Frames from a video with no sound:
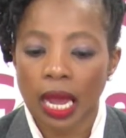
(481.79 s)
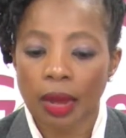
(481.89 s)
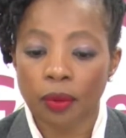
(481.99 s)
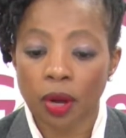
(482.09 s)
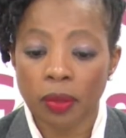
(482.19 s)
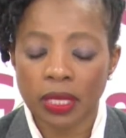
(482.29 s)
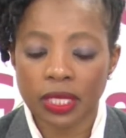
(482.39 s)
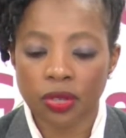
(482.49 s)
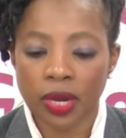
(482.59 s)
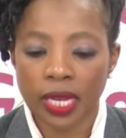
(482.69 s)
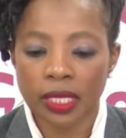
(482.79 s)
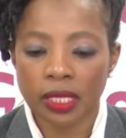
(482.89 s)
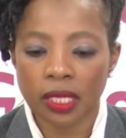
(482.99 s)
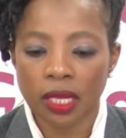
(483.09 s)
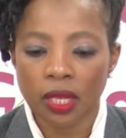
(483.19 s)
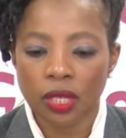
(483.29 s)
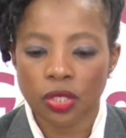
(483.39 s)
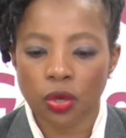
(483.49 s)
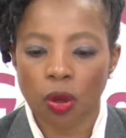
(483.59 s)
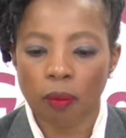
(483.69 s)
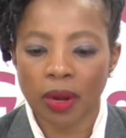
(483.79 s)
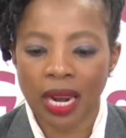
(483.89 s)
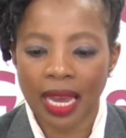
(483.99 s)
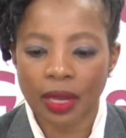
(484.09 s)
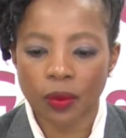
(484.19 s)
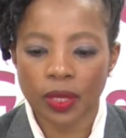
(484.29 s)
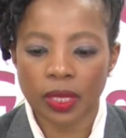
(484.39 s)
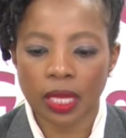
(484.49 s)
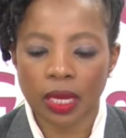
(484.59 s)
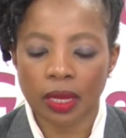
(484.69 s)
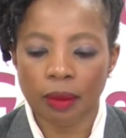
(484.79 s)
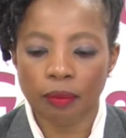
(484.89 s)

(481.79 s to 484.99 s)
are properly trained to comply with the